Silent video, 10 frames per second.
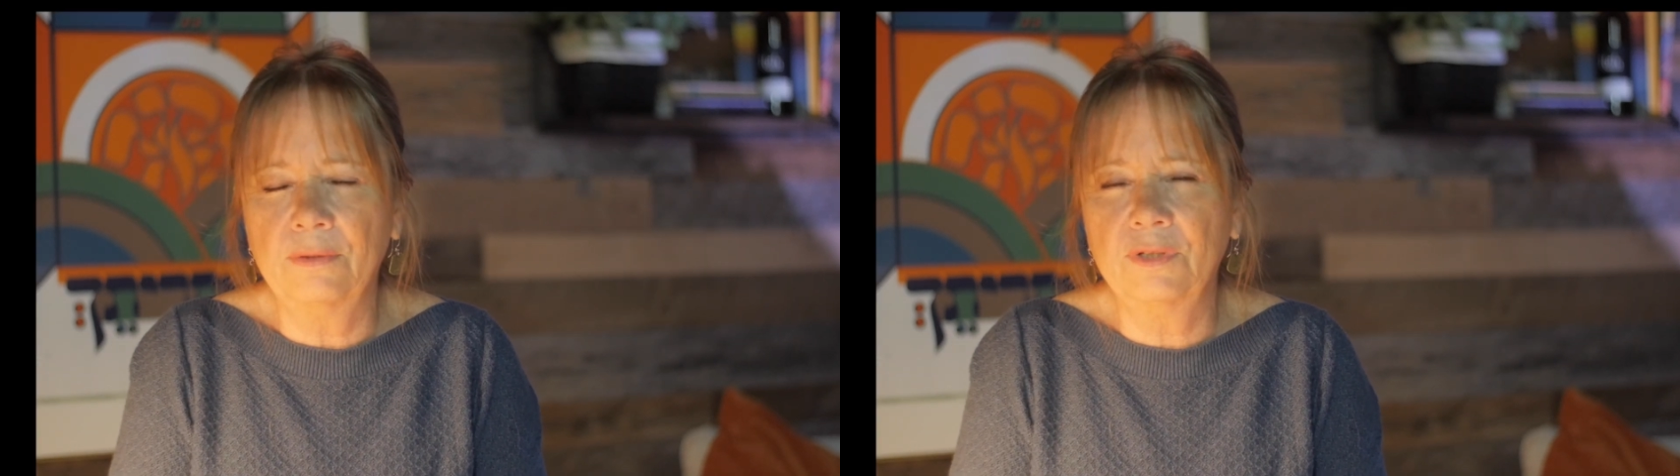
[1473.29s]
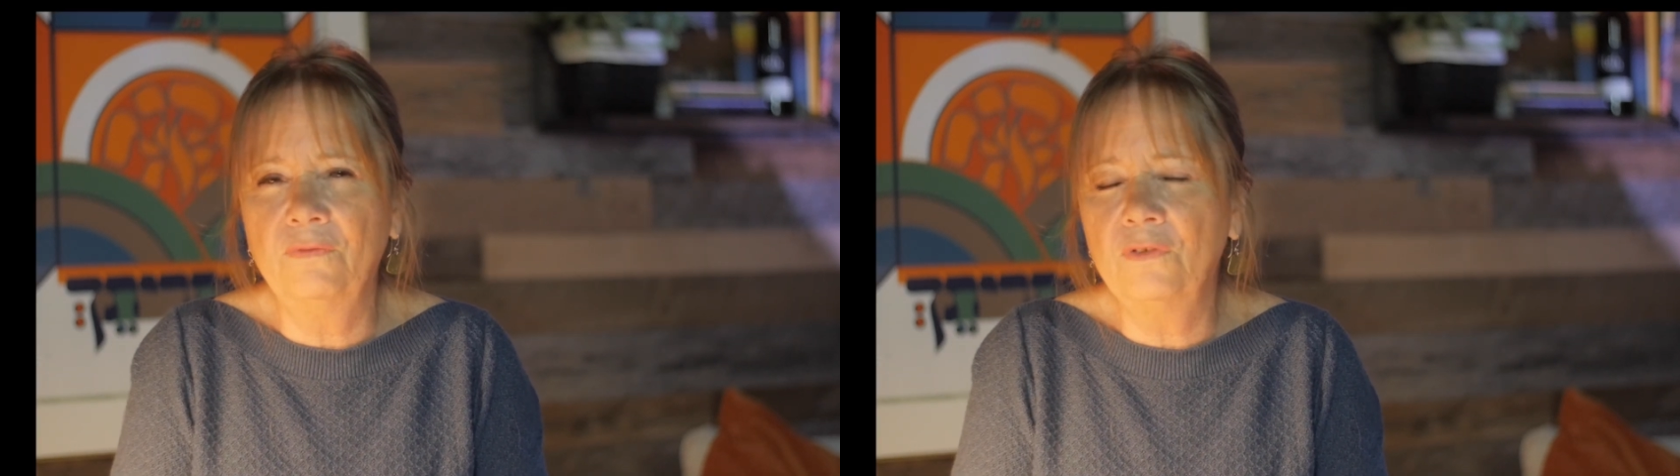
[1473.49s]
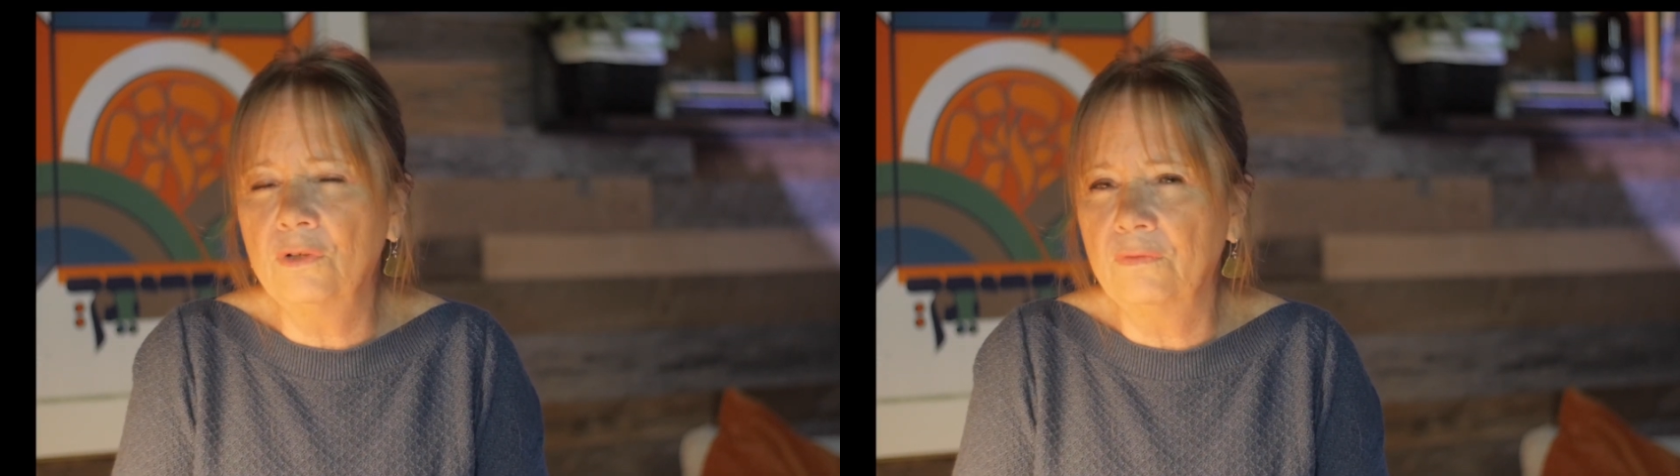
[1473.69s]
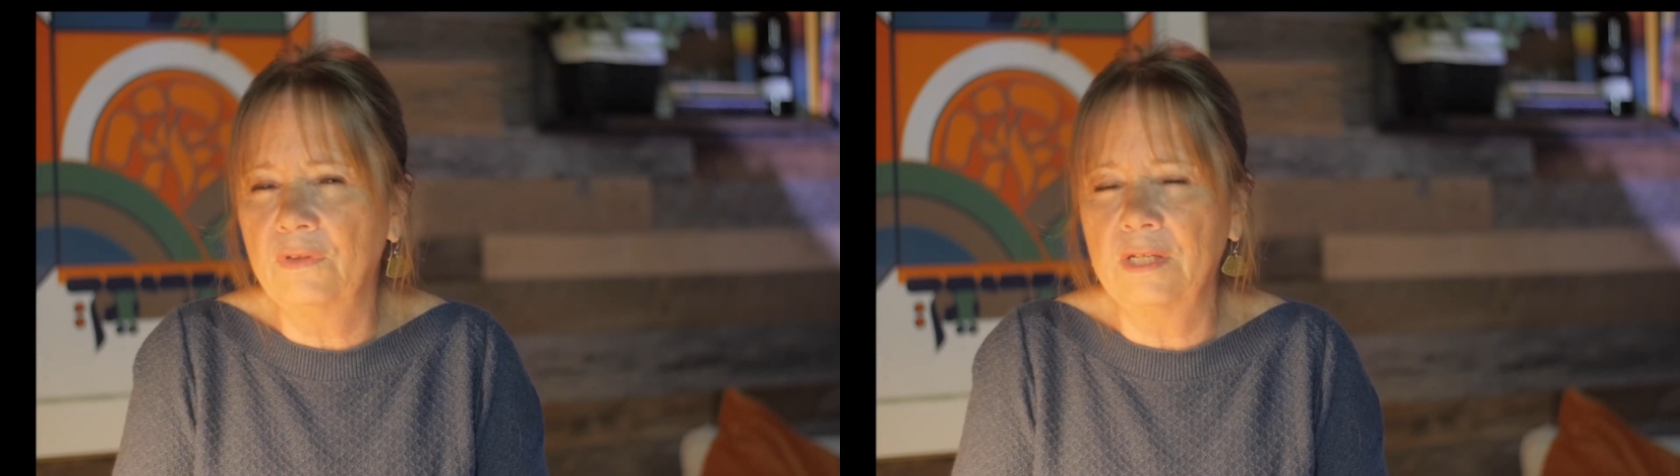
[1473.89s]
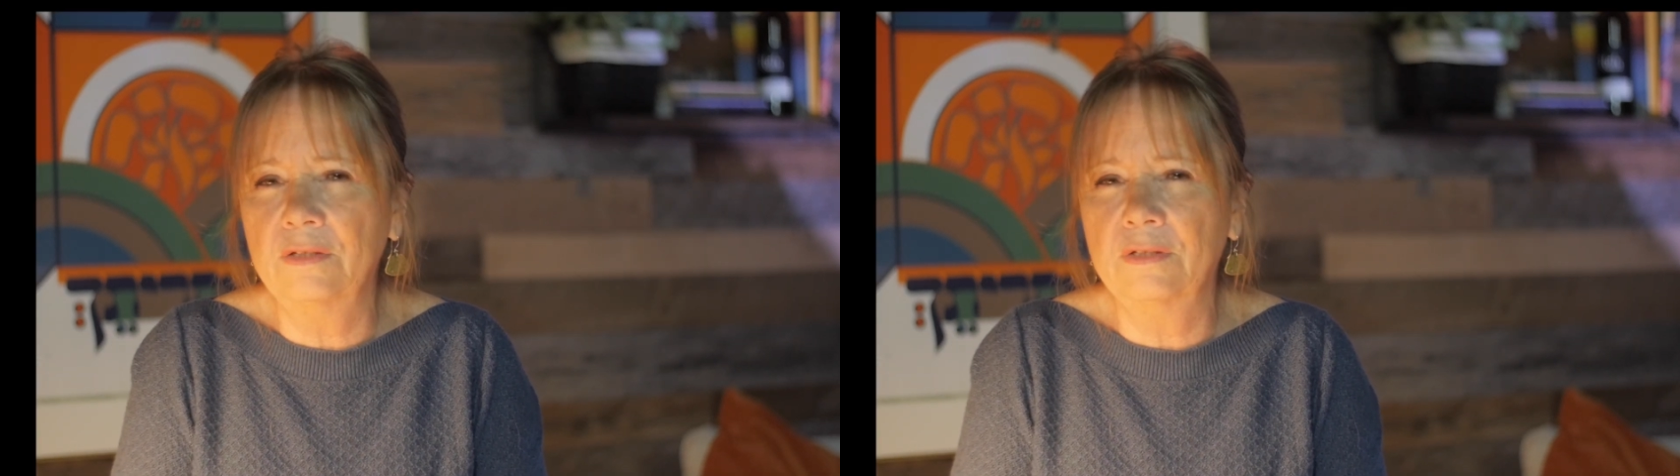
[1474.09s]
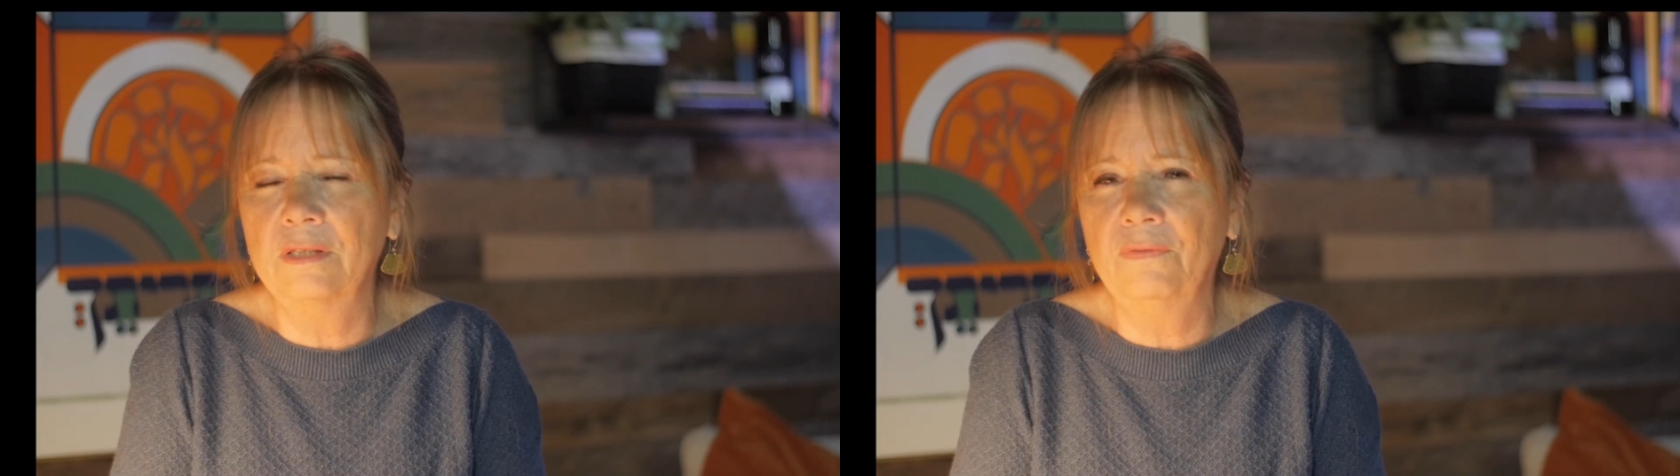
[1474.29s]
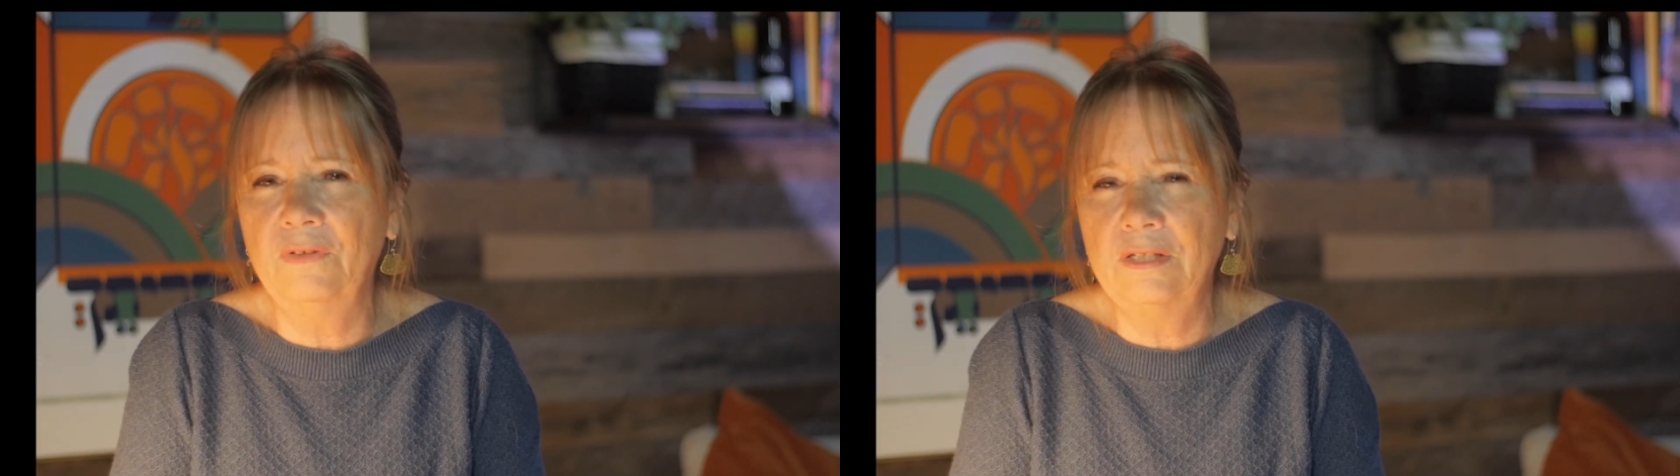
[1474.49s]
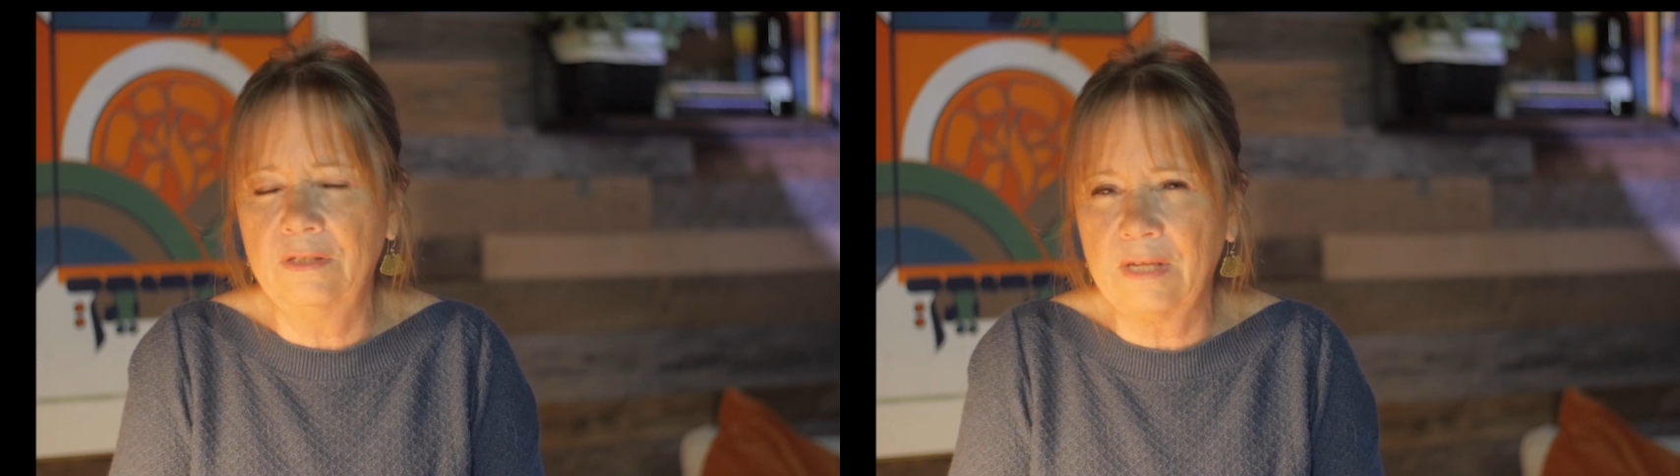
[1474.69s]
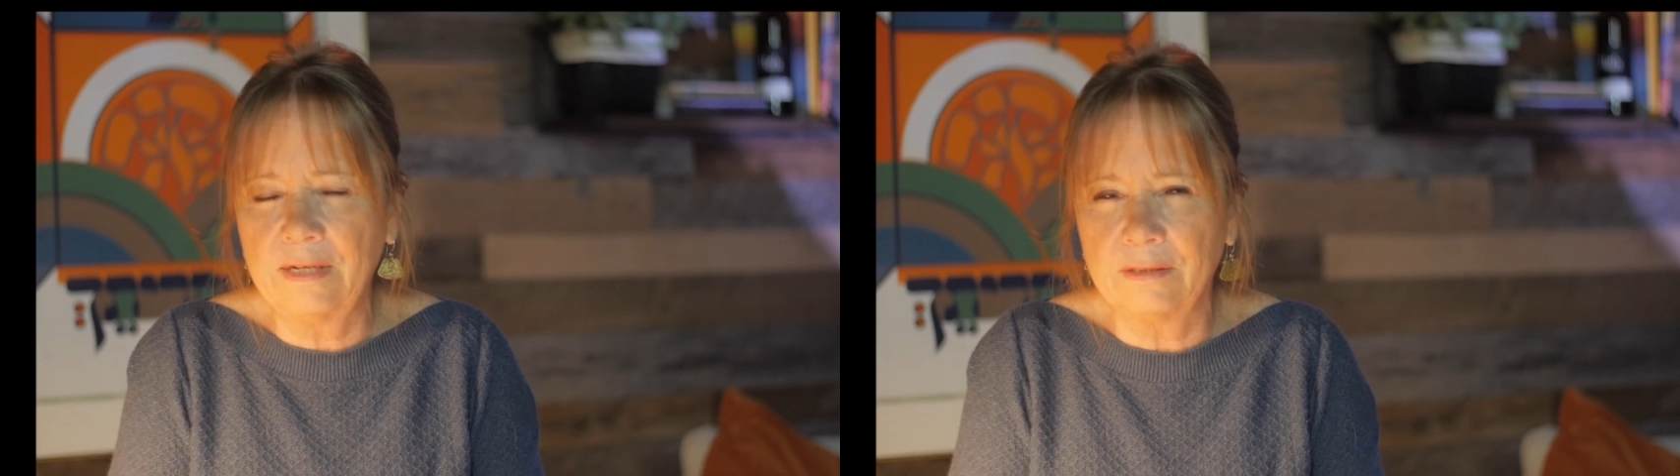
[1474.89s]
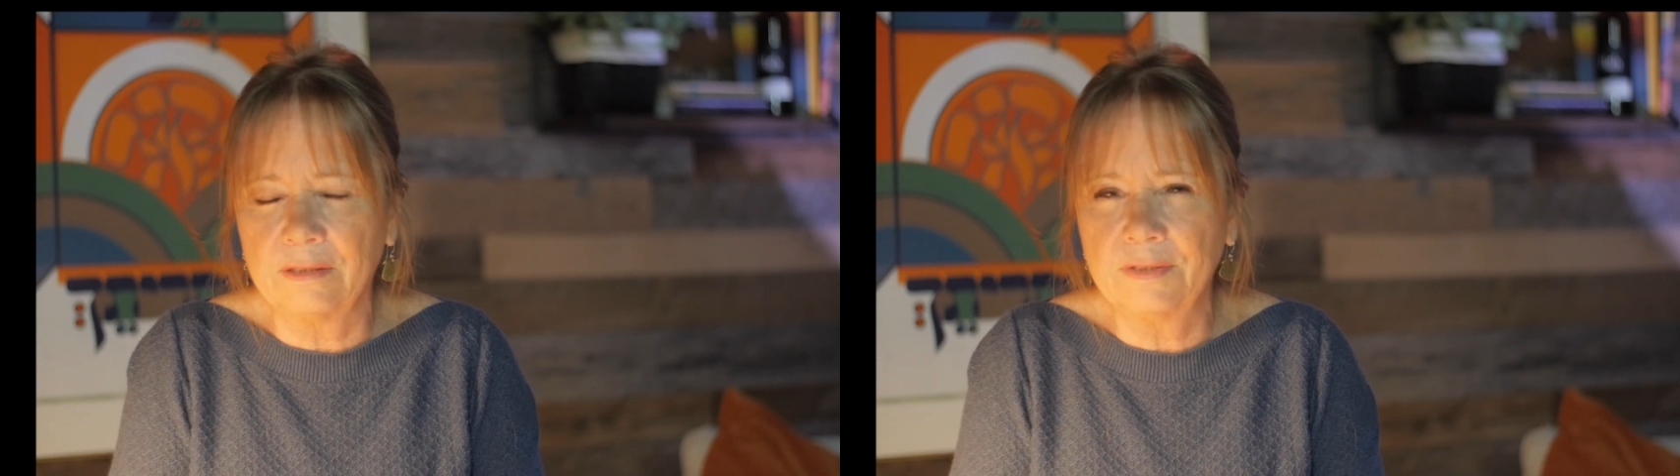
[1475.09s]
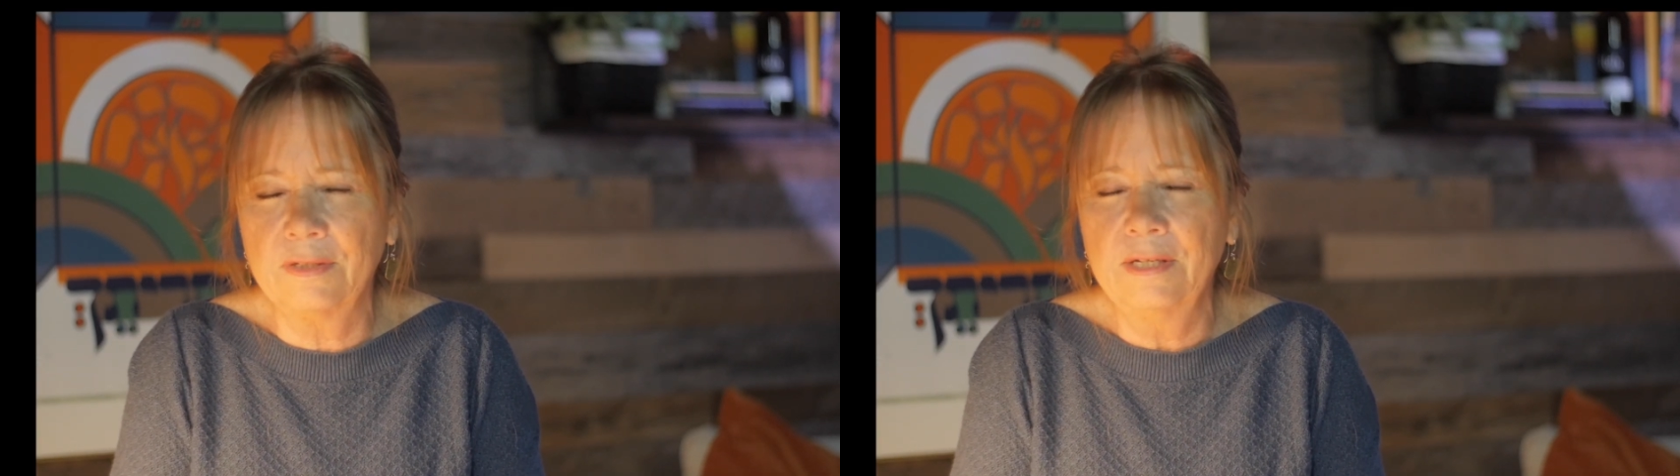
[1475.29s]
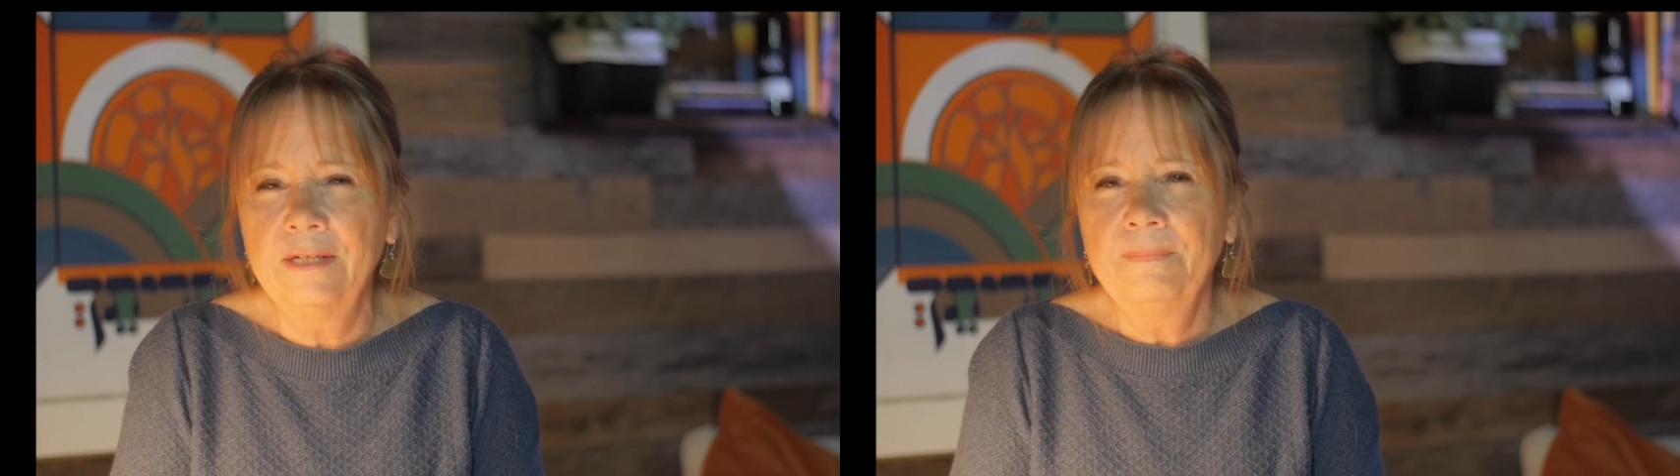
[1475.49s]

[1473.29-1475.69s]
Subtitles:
There's a few of these in the feast cycles.